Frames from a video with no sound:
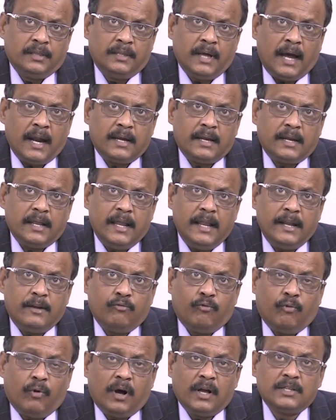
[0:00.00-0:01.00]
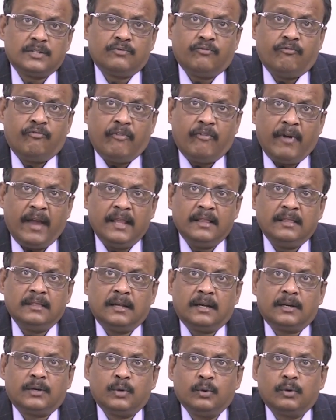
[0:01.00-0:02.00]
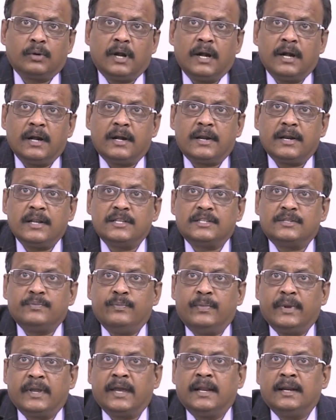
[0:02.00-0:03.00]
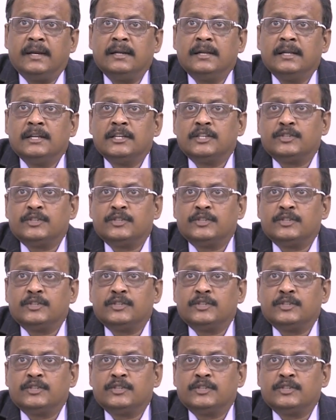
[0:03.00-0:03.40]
than it was when the two countries began